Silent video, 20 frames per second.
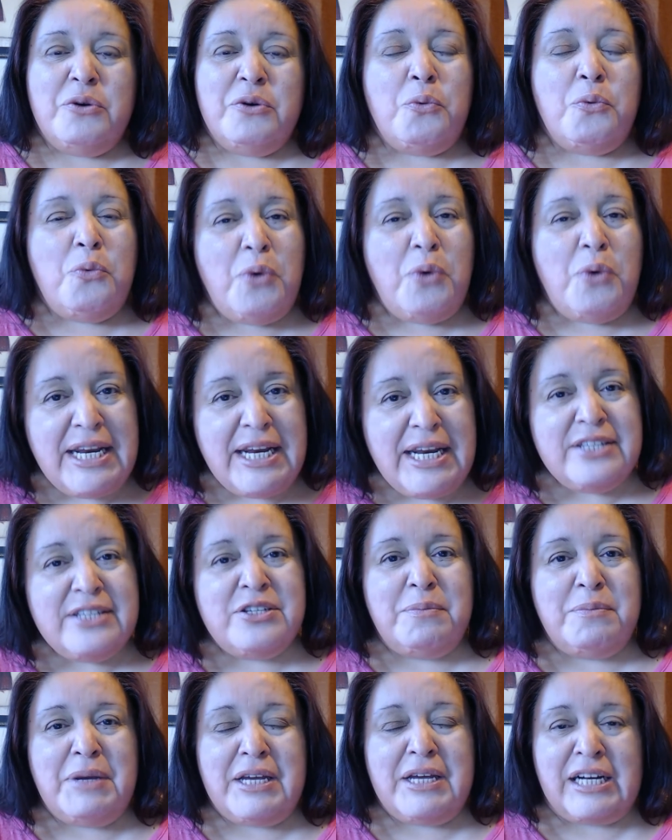We need
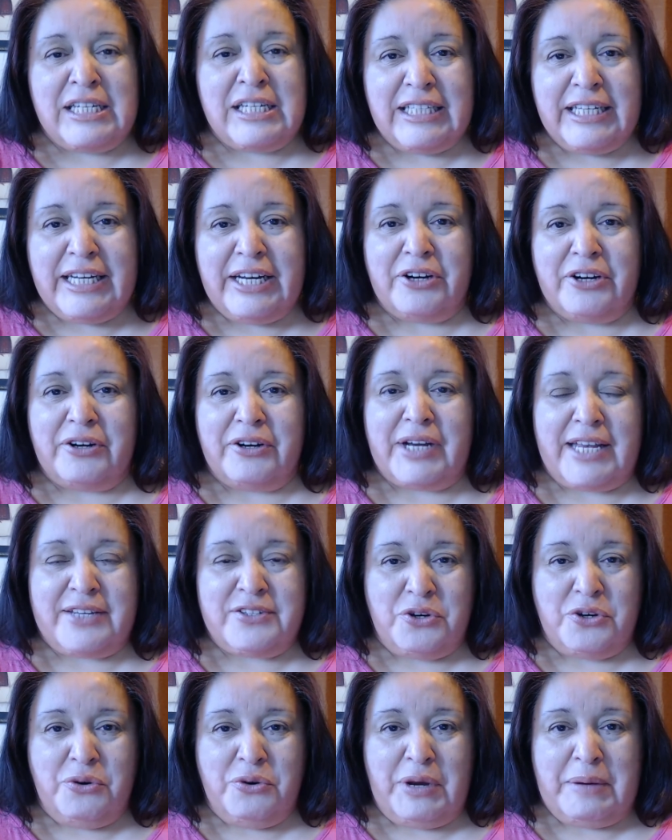to be clear
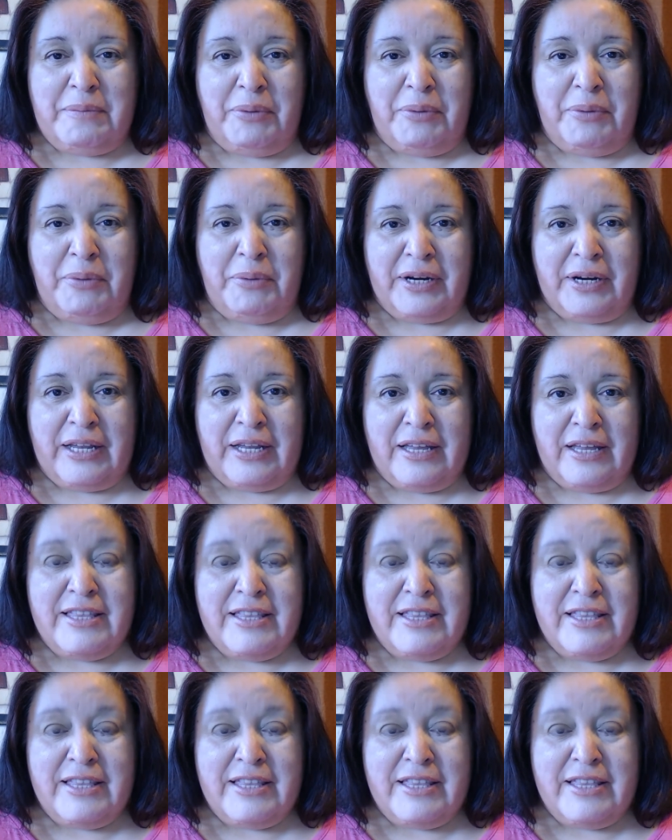as a Green Party